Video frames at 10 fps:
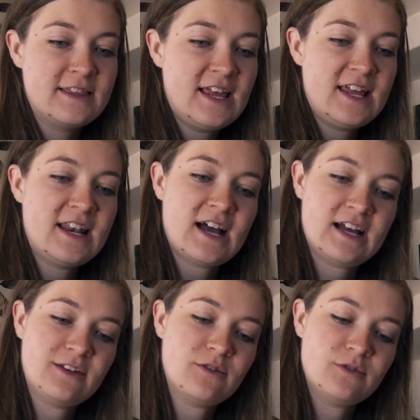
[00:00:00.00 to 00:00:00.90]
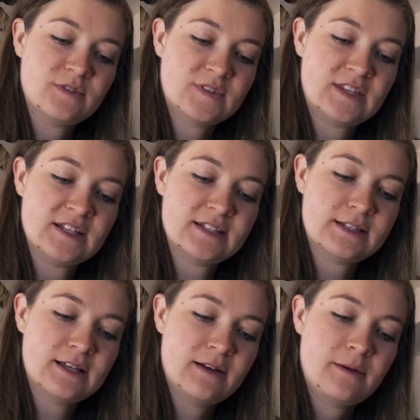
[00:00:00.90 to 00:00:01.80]
Then I use
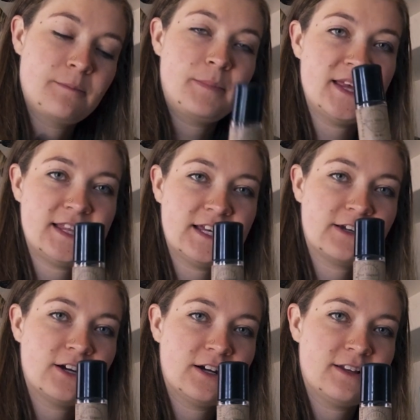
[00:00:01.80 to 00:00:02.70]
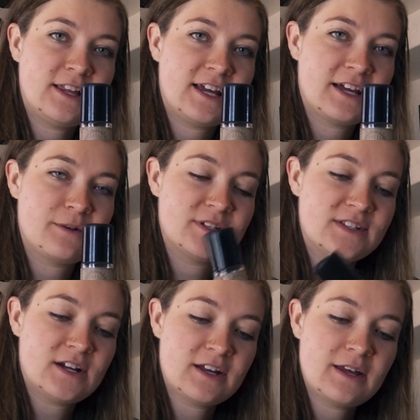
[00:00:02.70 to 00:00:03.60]
this pit liquor like I
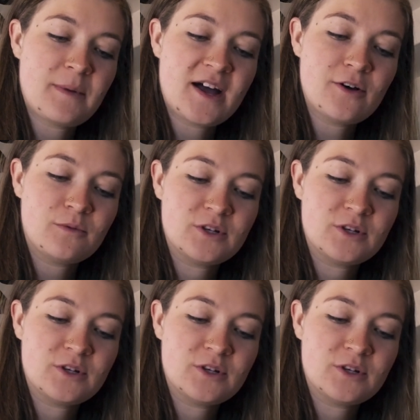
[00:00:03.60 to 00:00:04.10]
was talking about,